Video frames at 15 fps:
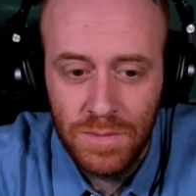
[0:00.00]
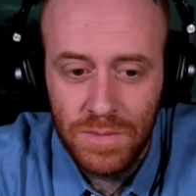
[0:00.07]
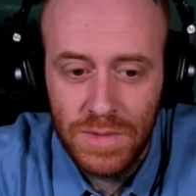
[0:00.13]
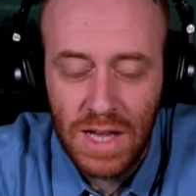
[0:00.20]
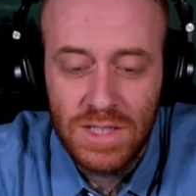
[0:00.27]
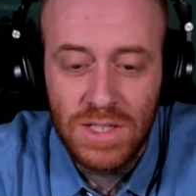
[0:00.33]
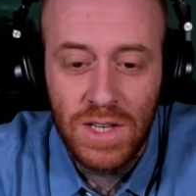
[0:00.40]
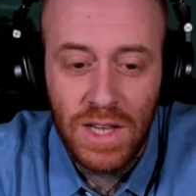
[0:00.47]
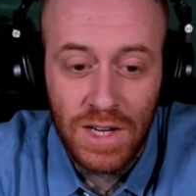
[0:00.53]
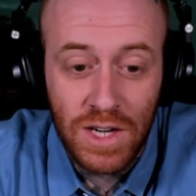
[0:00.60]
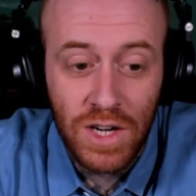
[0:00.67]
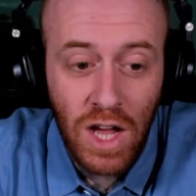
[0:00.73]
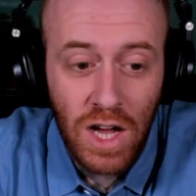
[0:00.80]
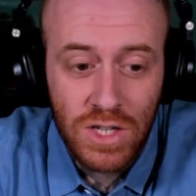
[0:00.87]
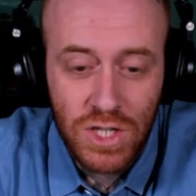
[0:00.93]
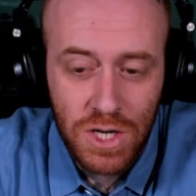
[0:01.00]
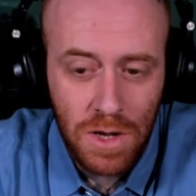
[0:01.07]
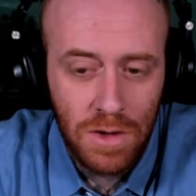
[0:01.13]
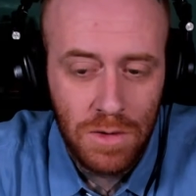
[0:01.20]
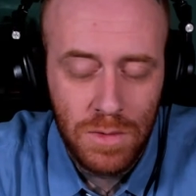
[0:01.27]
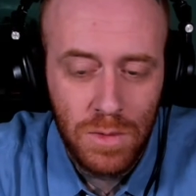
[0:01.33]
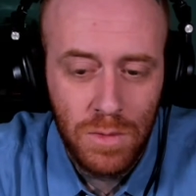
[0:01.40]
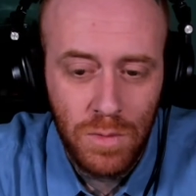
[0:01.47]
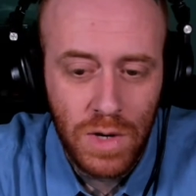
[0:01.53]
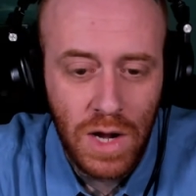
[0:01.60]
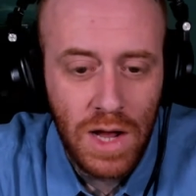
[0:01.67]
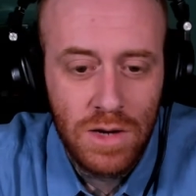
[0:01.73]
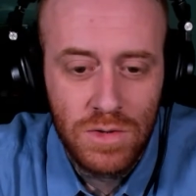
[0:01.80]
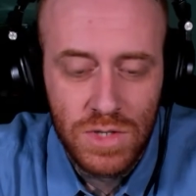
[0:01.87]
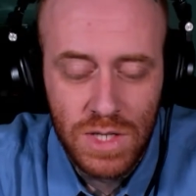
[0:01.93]
That's in a nutshell what I
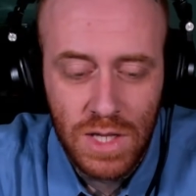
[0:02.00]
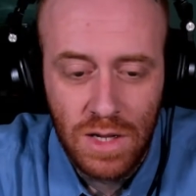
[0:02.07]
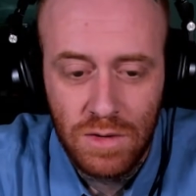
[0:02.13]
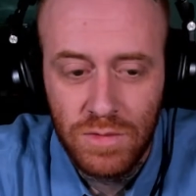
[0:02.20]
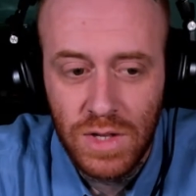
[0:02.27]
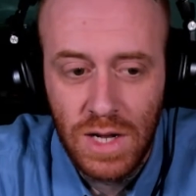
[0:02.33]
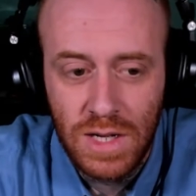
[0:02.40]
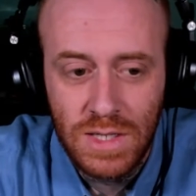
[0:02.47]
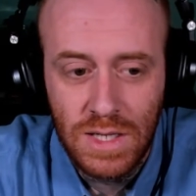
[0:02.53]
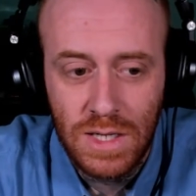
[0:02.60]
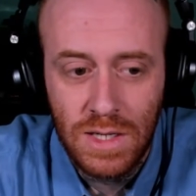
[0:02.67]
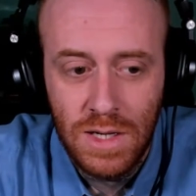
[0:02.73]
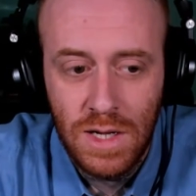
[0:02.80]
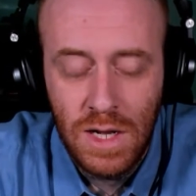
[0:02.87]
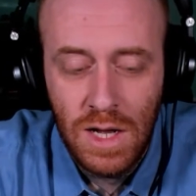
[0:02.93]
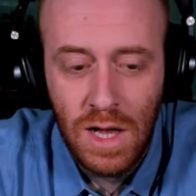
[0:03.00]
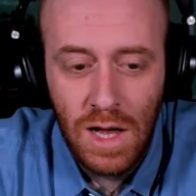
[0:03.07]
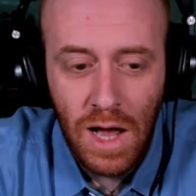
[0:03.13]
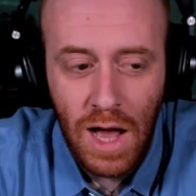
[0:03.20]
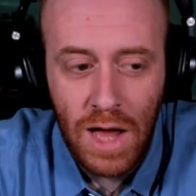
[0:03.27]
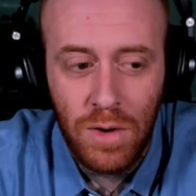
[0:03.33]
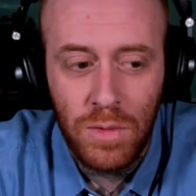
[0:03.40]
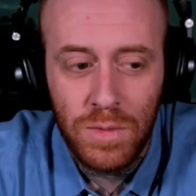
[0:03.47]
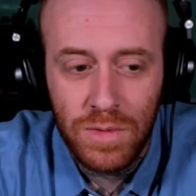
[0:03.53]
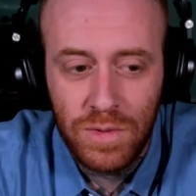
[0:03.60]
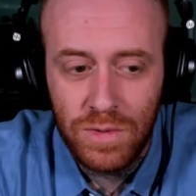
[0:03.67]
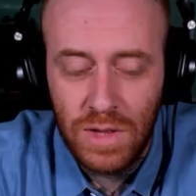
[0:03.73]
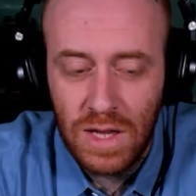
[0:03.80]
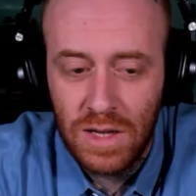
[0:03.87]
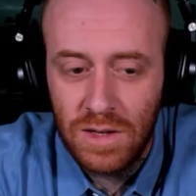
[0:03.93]
understand of the idea. I don't
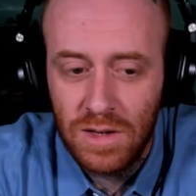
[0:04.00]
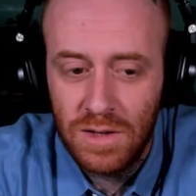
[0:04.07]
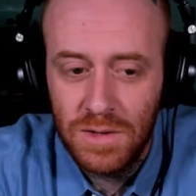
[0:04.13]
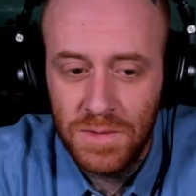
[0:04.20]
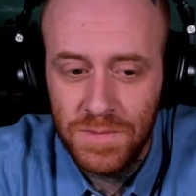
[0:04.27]
think,